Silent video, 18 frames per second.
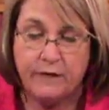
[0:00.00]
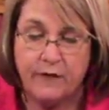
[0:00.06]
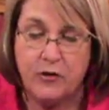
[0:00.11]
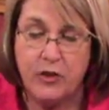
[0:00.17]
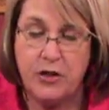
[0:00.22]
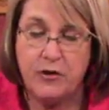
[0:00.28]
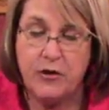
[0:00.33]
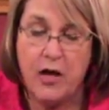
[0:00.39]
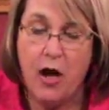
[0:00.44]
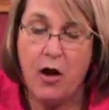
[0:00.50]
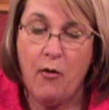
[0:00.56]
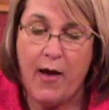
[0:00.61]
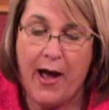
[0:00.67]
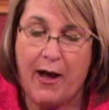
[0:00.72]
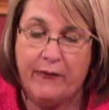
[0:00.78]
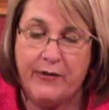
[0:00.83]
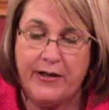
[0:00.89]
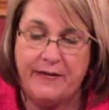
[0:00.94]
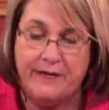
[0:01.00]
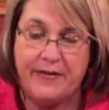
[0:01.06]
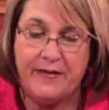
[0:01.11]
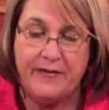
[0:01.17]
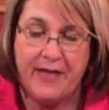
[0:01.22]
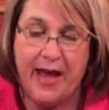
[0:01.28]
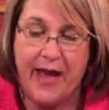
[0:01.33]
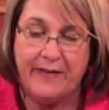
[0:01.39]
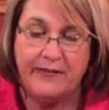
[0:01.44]
So you know how
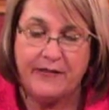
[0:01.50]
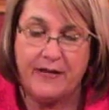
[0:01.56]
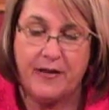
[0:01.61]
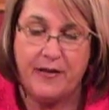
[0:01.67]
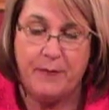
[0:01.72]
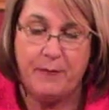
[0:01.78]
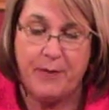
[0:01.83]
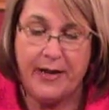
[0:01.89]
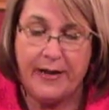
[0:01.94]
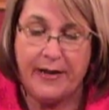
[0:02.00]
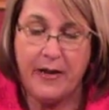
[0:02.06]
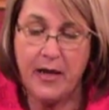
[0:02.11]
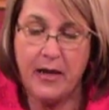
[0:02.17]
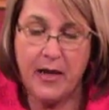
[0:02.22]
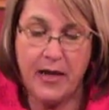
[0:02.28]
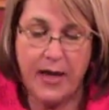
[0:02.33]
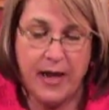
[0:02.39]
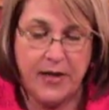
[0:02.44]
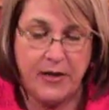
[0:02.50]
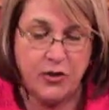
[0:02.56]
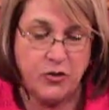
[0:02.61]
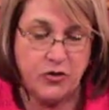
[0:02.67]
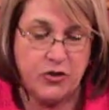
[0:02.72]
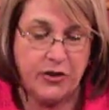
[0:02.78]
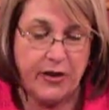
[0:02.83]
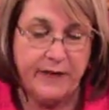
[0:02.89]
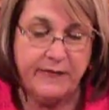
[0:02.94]
easy that's going to be. And
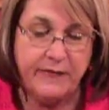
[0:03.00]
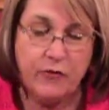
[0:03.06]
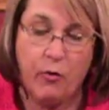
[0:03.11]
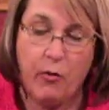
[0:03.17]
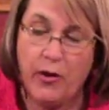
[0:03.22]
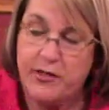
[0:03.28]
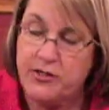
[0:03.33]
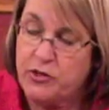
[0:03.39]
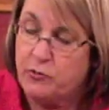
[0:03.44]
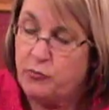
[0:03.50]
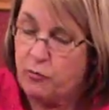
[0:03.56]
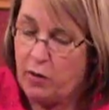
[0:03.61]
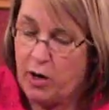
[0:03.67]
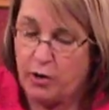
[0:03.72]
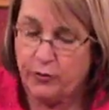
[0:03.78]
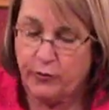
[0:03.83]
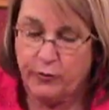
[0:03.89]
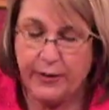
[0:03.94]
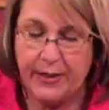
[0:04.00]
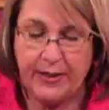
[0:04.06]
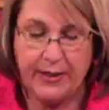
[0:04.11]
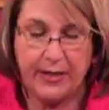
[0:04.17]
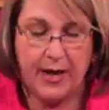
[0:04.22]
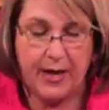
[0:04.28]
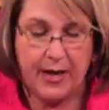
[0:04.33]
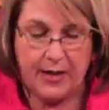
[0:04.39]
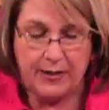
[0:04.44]
you're just going to
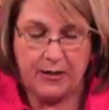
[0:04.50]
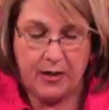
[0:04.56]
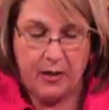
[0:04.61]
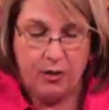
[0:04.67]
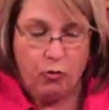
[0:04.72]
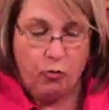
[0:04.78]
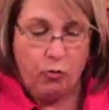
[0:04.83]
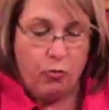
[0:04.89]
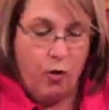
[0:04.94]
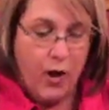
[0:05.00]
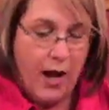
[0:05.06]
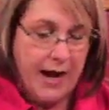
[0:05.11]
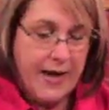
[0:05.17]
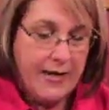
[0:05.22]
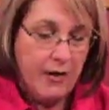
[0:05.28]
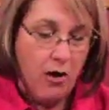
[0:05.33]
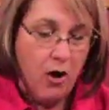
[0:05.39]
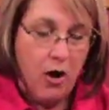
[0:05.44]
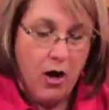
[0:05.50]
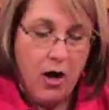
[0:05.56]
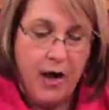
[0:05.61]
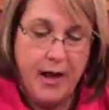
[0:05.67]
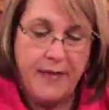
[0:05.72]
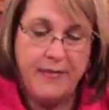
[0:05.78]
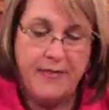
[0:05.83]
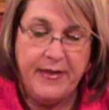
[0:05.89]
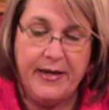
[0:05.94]
rotary cut right
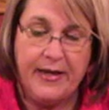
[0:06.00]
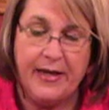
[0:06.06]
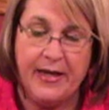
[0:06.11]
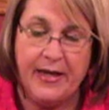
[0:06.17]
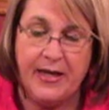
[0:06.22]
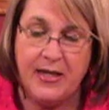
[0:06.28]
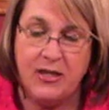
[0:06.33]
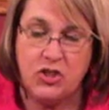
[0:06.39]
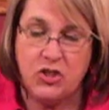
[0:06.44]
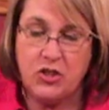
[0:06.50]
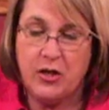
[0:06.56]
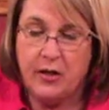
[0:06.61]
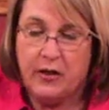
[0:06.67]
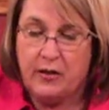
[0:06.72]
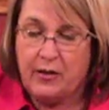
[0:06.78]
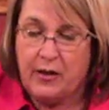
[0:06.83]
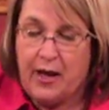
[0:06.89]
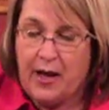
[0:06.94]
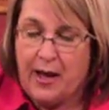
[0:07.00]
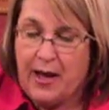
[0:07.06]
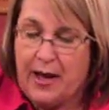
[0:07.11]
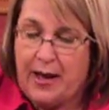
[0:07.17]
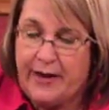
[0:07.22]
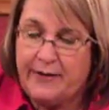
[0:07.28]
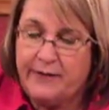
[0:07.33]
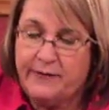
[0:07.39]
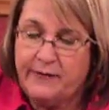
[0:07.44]
on the inch
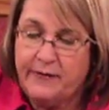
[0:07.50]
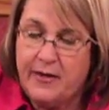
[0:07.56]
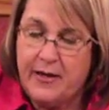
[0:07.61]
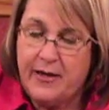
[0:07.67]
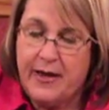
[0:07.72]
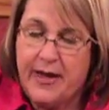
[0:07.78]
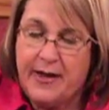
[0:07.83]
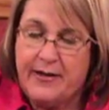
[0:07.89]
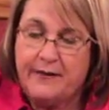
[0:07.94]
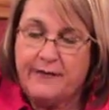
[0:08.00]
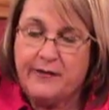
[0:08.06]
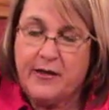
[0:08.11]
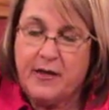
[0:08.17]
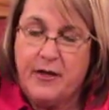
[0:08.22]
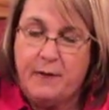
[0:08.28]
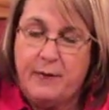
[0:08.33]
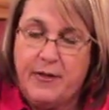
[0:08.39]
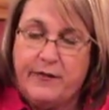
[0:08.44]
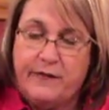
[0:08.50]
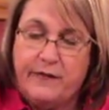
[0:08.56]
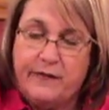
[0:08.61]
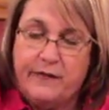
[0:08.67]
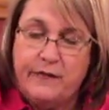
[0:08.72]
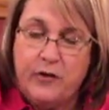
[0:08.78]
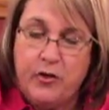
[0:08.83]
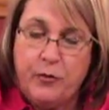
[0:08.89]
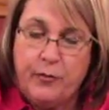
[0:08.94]
lines, and it's going to be
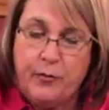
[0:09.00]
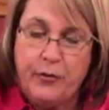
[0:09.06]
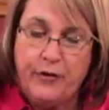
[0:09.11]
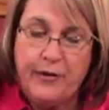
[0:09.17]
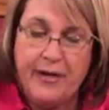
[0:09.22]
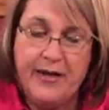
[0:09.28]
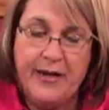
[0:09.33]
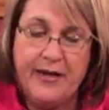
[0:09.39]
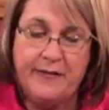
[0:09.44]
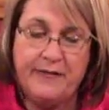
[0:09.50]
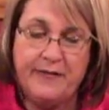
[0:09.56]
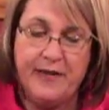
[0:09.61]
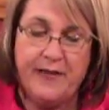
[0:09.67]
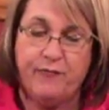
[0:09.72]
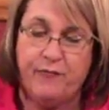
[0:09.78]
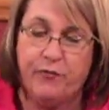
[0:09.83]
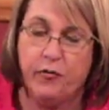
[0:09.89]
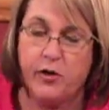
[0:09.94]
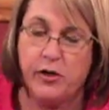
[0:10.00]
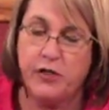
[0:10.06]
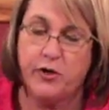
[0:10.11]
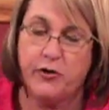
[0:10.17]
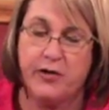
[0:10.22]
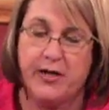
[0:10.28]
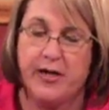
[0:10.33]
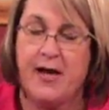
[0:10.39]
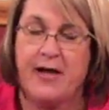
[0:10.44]
super easy for
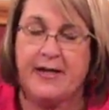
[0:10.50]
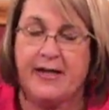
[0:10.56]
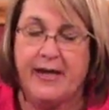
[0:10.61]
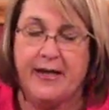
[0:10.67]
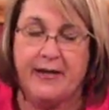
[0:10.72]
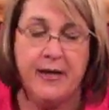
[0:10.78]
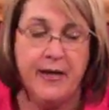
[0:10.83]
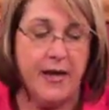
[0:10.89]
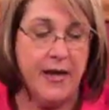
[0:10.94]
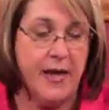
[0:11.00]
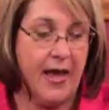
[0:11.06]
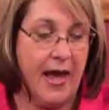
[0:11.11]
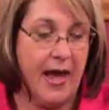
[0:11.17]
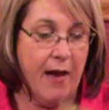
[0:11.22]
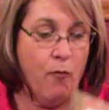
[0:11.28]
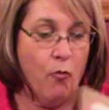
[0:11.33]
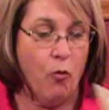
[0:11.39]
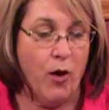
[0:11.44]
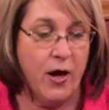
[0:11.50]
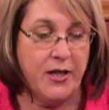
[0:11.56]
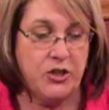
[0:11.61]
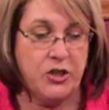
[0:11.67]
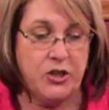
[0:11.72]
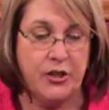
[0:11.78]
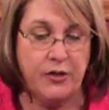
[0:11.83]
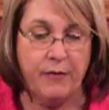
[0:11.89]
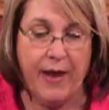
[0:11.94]
your cutting. And
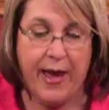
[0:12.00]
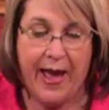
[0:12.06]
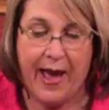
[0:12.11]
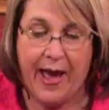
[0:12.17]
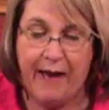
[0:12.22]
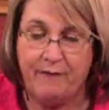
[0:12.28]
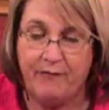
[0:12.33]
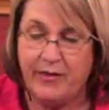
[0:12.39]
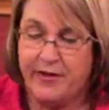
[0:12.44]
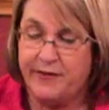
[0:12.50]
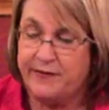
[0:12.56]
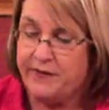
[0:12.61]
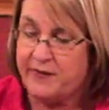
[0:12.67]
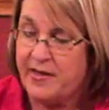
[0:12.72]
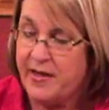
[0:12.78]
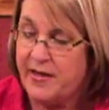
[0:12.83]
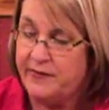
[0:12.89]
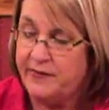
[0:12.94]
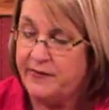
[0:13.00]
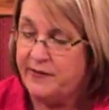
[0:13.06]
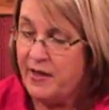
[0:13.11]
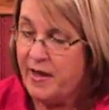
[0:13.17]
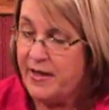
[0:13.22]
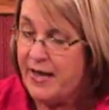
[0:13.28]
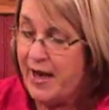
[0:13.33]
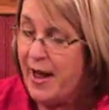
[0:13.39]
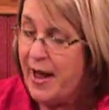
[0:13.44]
once you have these things
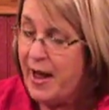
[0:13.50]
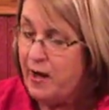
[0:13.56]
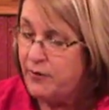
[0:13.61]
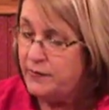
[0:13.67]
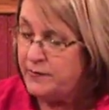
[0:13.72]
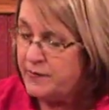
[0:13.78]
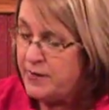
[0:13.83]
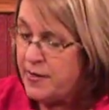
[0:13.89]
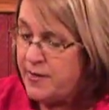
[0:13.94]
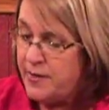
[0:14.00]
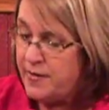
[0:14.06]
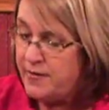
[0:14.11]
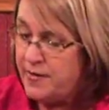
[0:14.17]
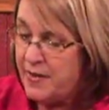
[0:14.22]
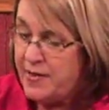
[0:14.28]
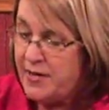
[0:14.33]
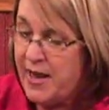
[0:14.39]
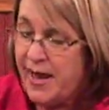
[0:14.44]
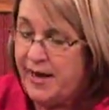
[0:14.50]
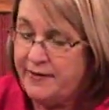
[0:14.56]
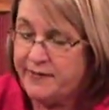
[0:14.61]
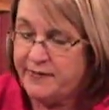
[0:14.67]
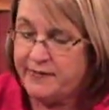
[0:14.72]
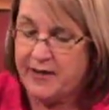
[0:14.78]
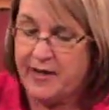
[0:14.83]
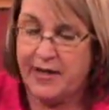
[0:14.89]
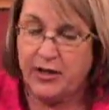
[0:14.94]
cut out, the
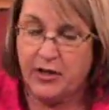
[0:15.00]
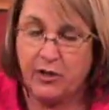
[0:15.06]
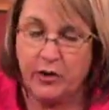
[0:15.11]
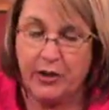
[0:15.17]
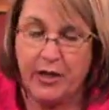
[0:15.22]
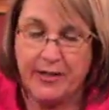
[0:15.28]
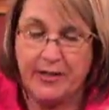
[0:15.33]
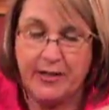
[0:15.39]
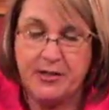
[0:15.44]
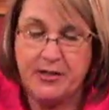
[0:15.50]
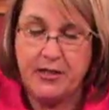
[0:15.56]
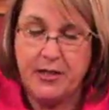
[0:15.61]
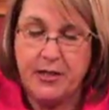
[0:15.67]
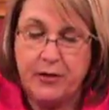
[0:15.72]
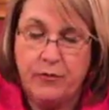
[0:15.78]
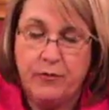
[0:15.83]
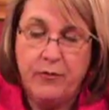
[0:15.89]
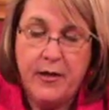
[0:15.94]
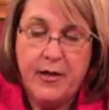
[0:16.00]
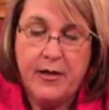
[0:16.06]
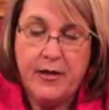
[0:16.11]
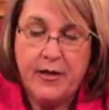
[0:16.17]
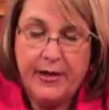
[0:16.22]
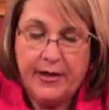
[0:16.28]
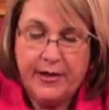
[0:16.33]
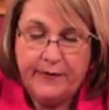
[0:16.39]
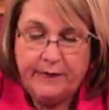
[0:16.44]
next thing you're going to do
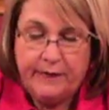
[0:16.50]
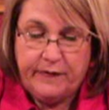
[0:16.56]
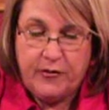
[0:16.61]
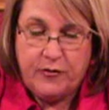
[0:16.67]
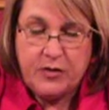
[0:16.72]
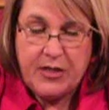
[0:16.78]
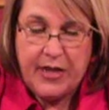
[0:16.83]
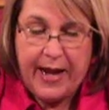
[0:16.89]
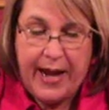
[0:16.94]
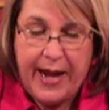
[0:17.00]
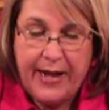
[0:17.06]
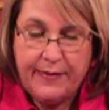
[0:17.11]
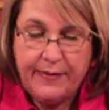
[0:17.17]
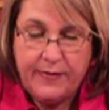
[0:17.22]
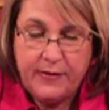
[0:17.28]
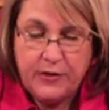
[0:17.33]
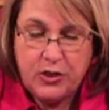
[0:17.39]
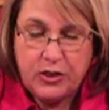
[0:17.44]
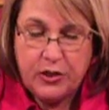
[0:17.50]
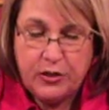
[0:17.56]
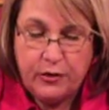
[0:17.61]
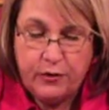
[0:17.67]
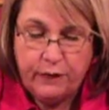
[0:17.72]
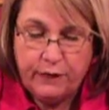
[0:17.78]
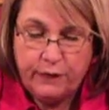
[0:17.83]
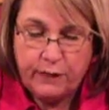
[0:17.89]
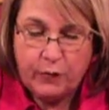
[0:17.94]
is to take the
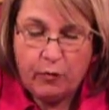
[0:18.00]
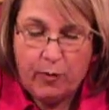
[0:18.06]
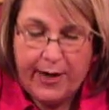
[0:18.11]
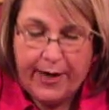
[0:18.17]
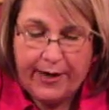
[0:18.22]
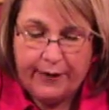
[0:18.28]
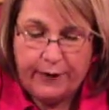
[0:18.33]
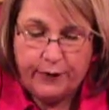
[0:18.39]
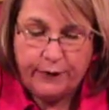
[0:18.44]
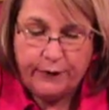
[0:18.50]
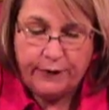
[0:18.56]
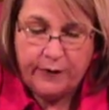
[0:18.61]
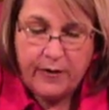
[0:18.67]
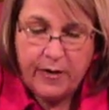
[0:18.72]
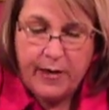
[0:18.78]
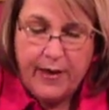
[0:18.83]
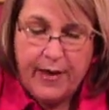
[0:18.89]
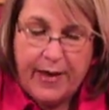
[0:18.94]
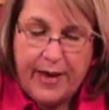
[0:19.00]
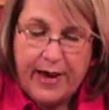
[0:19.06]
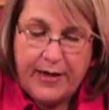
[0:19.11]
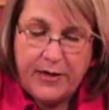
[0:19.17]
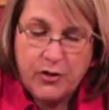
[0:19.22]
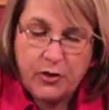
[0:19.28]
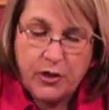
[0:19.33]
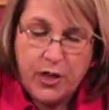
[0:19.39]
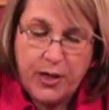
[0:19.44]
two squares
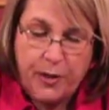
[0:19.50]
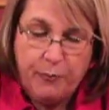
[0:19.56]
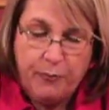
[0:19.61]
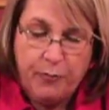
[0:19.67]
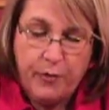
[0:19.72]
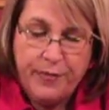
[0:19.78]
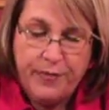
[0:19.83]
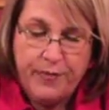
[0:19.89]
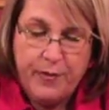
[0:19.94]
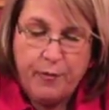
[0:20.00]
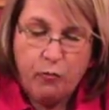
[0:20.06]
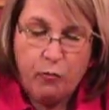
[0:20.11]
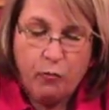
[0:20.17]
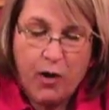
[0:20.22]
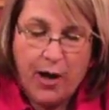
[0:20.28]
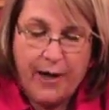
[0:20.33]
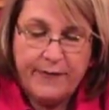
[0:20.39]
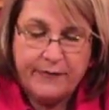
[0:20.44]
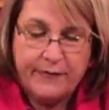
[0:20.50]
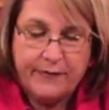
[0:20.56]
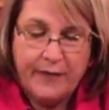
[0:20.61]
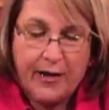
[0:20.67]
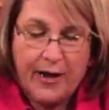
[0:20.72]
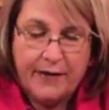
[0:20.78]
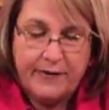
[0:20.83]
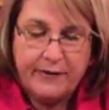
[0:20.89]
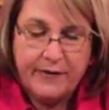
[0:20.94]
and you're going to put them right
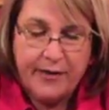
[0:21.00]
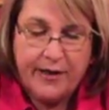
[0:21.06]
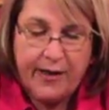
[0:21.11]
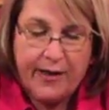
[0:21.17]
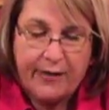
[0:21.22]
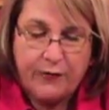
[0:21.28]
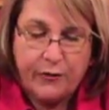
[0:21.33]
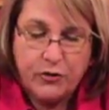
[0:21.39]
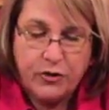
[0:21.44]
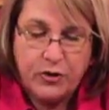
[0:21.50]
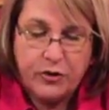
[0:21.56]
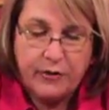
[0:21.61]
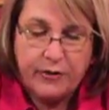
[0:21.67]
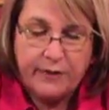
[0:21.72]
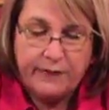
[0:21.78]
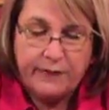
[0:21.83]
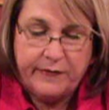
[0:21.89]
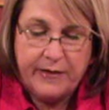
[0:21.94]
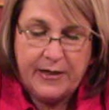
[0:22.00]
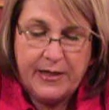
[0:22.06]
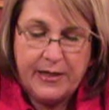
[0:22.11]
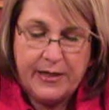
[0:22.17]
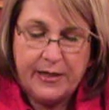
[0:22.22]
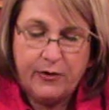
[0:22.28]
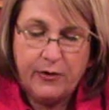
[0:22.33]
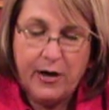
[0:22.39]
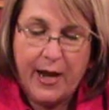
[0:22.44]
sides together. As you can
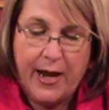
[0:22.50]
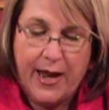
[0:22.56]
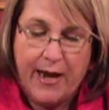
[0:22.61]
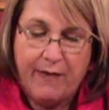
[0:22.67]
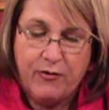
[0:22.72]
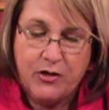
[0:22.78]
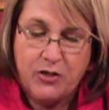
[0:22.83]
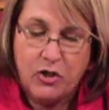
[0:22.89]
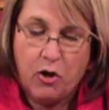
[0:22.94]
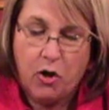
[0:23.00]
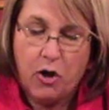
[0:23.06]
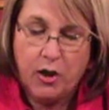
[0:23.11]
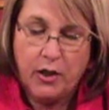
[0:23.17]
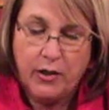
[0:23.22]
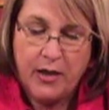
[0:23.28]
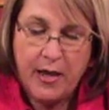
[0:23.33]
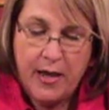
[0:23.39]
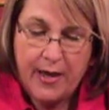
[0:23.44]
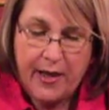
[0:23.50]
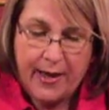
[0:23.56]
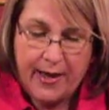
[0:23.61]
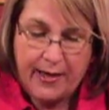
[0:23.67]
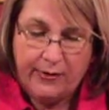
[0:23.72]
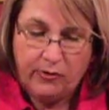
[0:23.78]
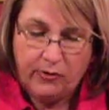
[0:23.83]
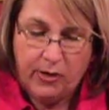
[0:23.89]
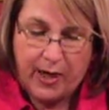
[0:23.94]
see here, I have a dark
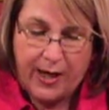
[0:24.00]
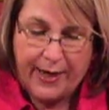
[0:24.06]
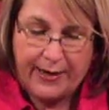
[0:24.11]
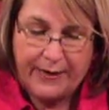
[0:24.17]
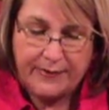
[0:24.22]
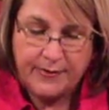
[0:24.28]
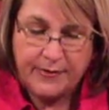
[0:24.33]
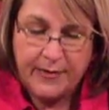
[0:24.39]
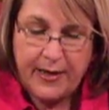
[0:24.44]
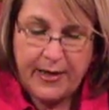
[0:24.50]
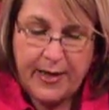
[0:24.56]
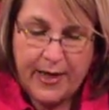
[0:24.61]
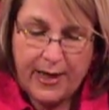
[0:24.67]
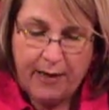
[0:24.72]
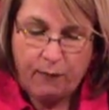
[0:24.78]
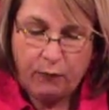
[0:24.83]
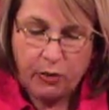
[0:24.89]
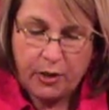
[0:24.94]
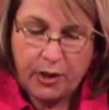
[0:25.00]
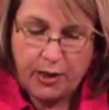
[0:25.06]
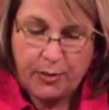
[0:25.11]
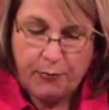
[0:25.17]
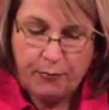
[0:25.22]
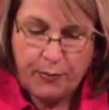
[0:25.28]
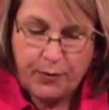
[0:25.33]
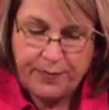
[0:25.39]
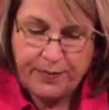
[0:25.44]
and a light, and we're
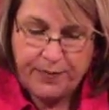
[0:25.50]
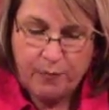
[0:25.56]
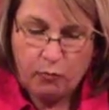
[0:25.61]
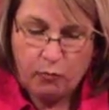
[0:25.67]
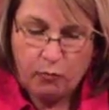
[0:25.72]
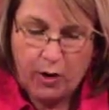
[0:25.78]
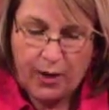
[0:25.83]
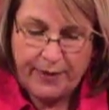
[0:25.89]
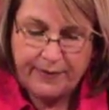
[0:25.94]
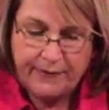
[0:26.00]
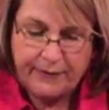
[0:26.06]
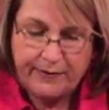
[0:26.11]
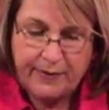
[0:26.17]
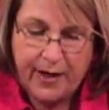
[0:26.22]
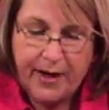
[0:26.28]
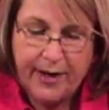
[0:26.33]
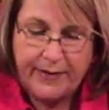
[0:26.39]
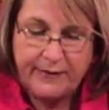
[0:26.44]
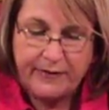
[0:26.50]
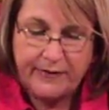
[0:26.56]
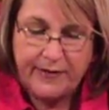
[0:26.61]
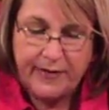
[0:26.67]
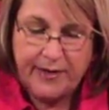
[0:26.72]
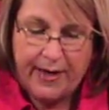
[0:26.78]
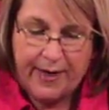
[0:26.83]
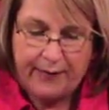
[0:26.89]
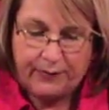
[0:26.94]
going to put them right sides
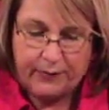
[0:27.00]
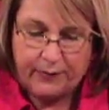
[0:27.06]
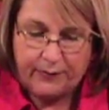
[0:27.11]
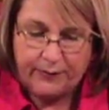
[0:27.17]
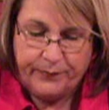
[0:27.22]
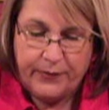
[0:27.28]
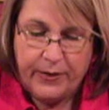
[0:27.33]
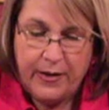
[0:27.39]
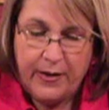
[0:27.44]
together.